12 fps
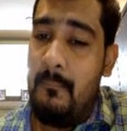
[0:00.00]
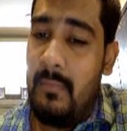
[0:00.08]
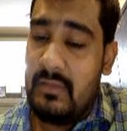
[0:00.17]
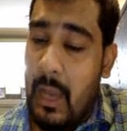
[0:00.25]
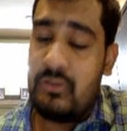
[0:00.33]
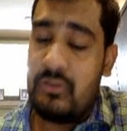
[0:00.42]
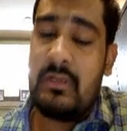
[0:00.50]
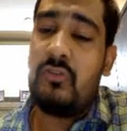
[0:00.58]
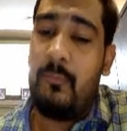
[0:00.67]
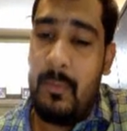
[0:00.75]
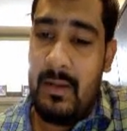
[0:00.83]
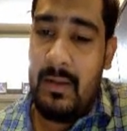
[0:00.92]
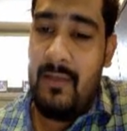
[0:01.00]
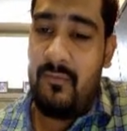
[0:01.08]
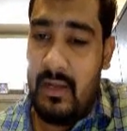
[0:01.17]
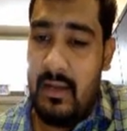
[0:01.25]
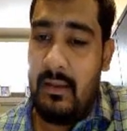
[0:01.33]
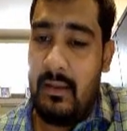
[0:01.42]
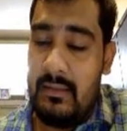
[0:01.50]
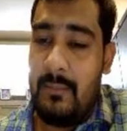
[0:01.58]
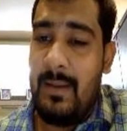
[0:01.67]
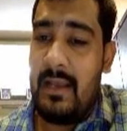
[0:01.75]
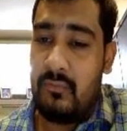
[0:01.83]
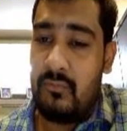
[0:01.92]
Thousands of people have cleared in the
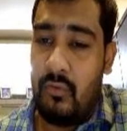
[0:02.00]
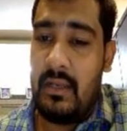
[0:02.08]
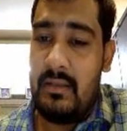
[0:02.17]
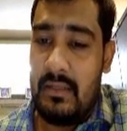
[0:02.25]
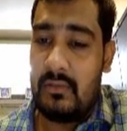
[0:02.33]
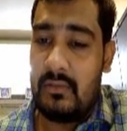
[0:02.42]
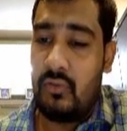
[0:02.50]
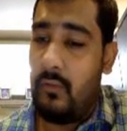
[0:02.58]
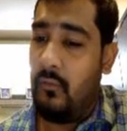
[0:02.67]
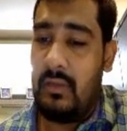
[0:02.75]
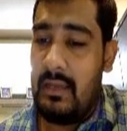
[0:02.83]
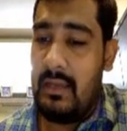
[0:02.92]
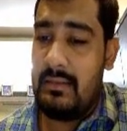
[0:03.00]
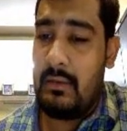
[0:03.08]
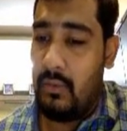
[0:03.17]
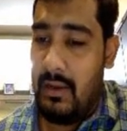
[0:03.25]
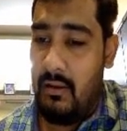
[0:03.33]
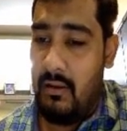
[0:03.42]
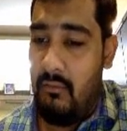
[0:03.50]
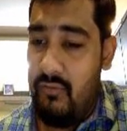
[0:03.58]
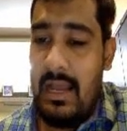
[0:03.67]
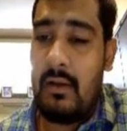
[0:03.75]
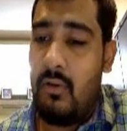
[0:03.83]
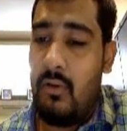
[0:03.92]
past 14 years. So if you think that, okay, we
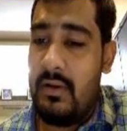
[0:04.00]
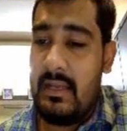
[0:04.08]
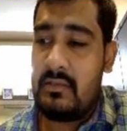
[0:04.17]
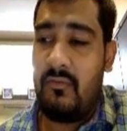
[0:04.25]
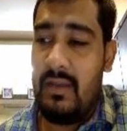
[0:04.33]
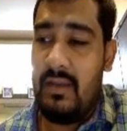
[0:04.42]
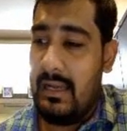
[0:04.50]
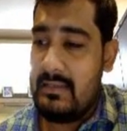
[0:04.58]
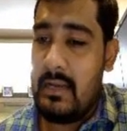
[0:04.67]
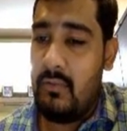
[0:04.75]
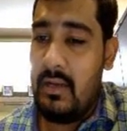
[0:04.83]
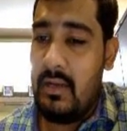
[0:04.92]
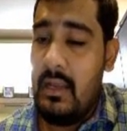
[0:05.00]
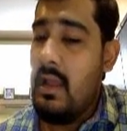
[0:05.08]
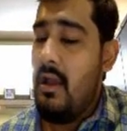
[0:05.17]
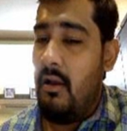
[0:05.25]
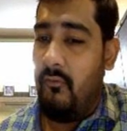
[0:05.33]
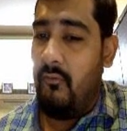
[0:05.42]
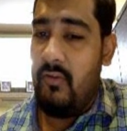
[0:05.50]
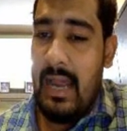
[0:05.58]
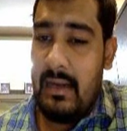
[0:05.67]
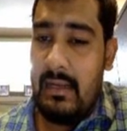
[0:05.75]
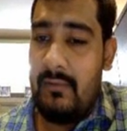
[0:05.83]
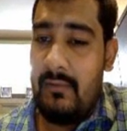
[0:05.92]
are honest, we are genuine, we
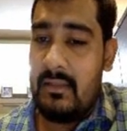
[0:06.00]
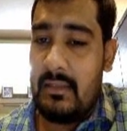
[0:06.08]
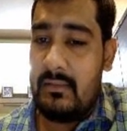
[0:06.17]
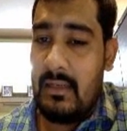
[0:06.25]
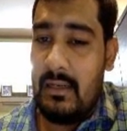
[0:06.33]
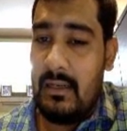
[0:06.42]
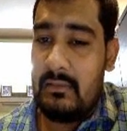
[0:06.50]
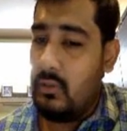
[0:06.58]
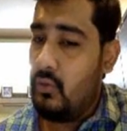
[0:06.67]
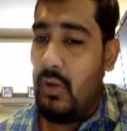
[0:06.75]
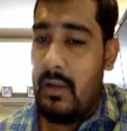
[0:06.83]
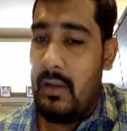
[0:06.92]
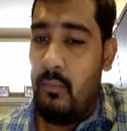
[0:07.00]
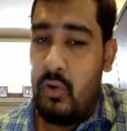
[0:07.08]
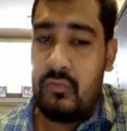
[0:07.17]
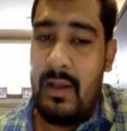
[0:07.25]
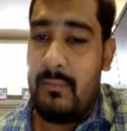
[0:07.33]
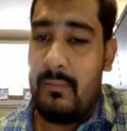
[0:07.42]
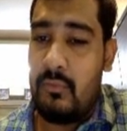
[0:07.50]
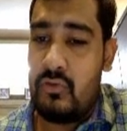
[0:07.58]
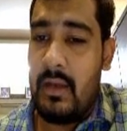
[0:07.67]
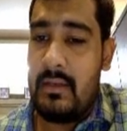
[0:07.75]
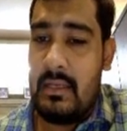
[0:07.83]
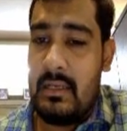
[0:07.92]
are delivering the results, you are most welcome to
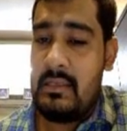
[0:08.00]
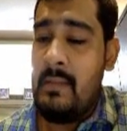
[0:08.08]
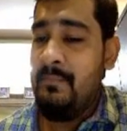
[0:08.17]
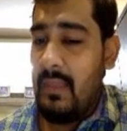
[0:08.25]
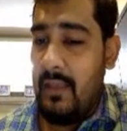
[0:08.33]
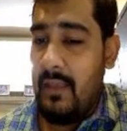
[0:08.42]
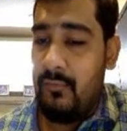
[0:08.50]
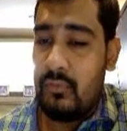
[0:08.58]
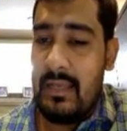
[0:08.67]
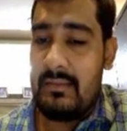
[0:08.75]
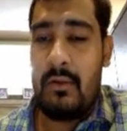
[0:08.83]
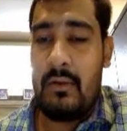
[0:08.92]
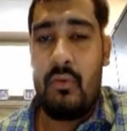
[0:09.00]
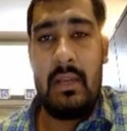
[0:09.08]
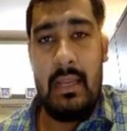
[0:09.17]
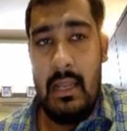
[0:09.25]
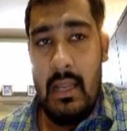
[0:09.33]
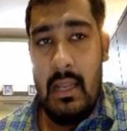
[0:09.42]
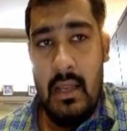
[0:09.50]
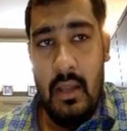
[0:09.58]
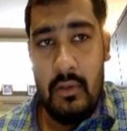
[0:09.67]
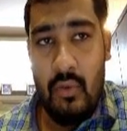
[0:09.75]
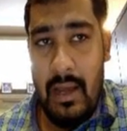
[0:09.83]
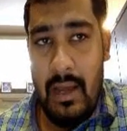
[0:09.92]
join us. If you think that, okay,
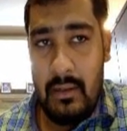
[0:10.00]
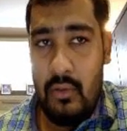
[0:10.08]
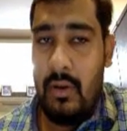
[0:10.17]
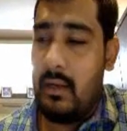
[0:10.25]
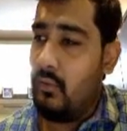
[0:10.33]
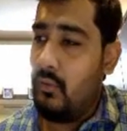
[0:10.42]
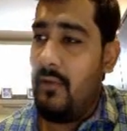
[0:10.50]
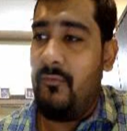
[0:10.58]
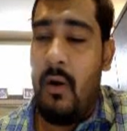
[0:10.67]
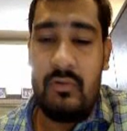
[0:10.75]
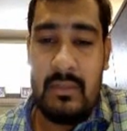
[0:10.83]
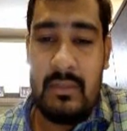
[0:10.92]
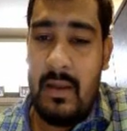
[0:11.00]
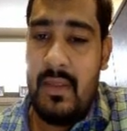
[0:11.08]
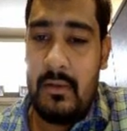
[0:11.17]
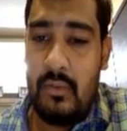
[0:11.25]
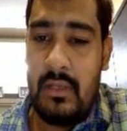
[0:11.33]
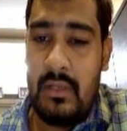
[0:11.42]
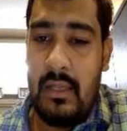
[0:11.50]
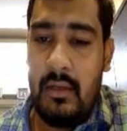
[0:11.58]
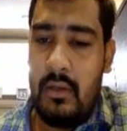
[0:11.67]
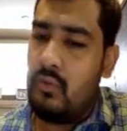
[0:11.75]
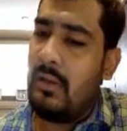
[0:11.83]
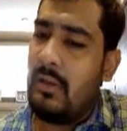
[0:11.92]
you have found some other tutor,
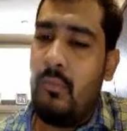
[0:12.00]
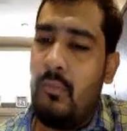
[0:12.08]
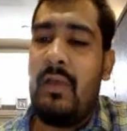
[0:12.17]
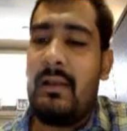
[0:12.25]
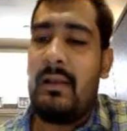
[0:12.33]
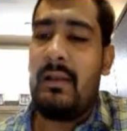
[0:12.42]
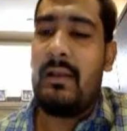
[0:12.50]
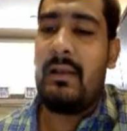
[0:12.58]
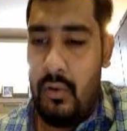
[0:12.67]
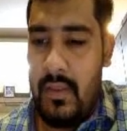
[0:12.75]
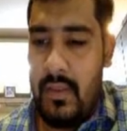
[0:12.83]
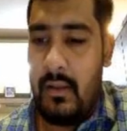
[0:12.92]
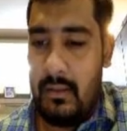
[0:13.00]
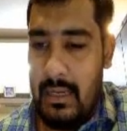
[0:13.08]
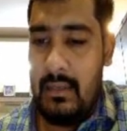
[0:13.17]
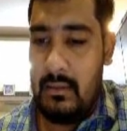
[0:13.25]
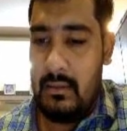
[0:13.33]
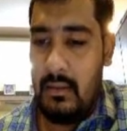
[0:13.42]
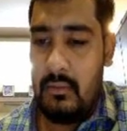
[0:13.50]
you are most welcome to go there, right?